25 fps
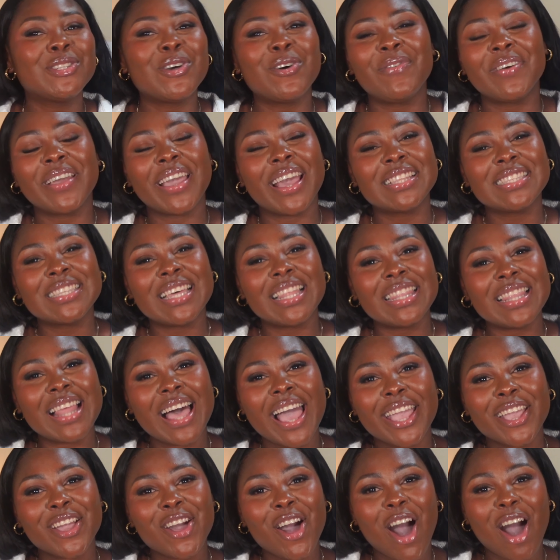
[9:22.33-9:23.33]
Don't forget to
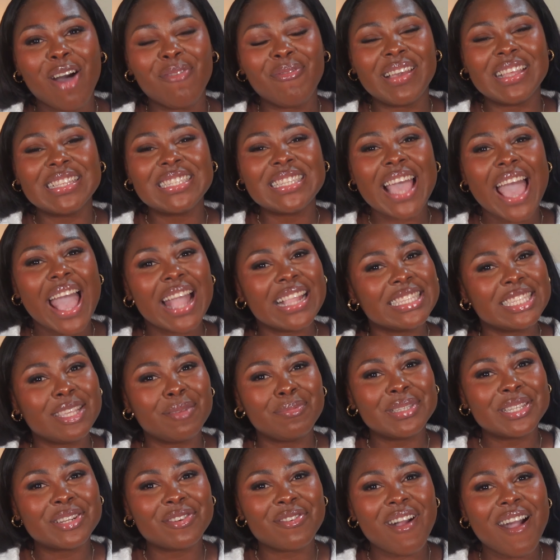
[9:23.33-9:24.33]
like, comment, and
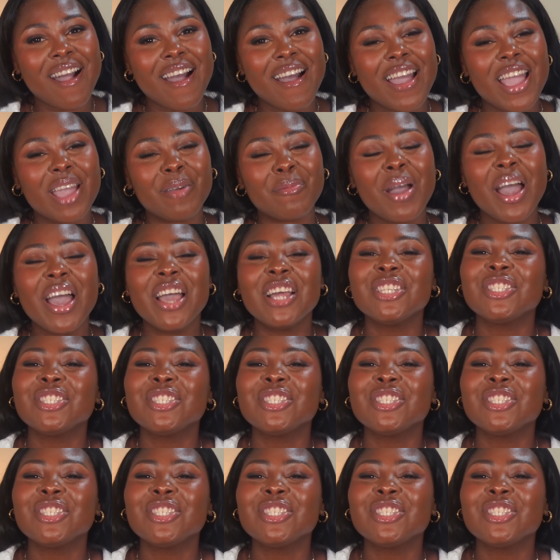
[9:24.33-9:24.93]
subscribe.